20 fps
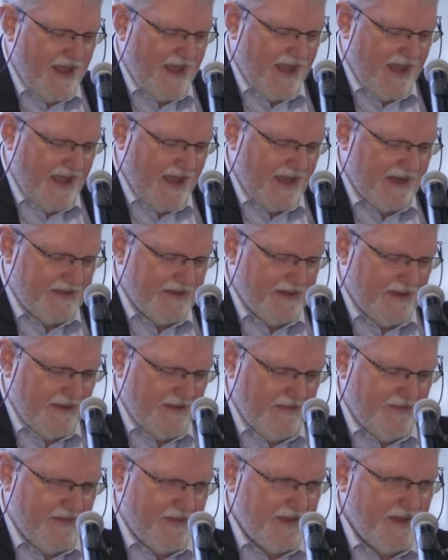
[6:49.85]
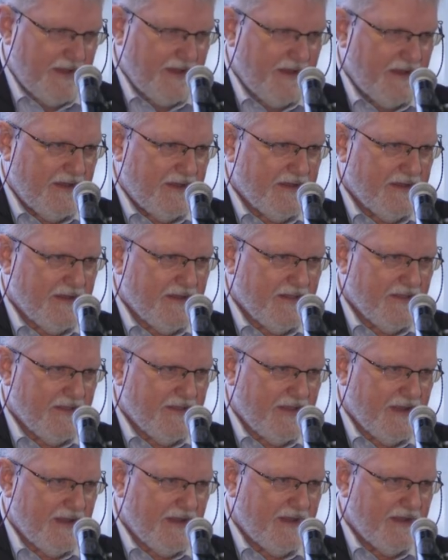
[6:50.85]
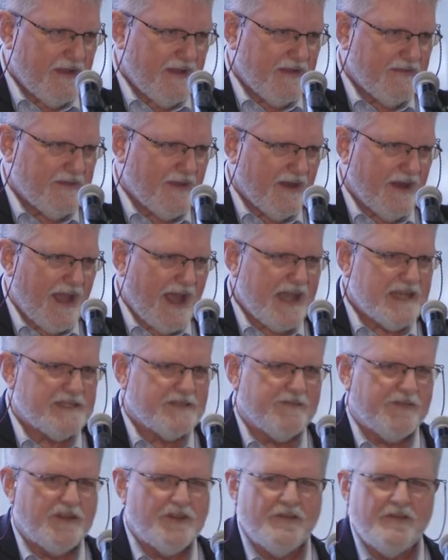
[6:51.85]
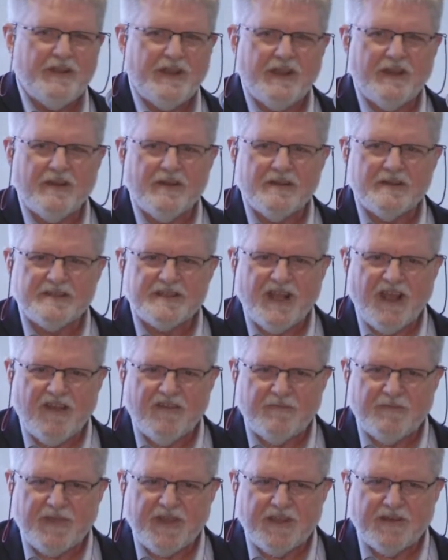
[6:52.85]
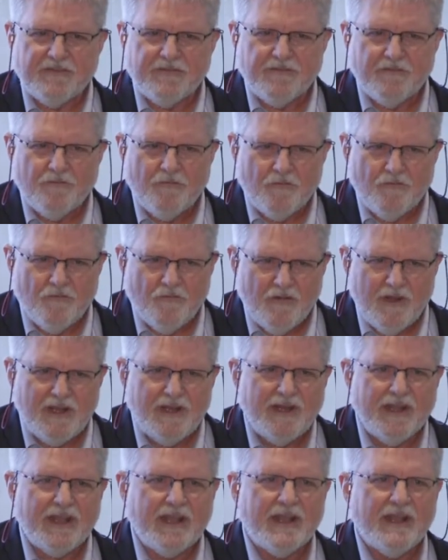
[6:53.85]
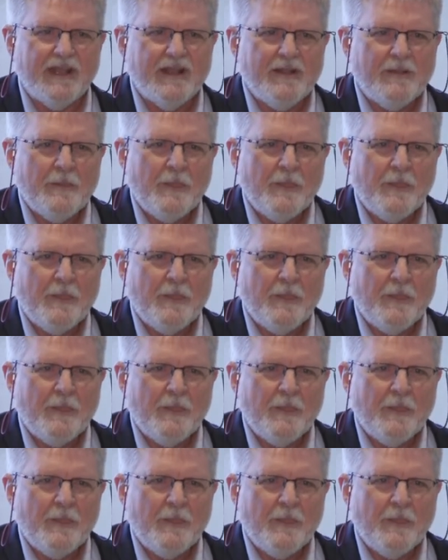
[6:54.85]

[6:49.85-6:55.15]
And the, the, the last few years have been really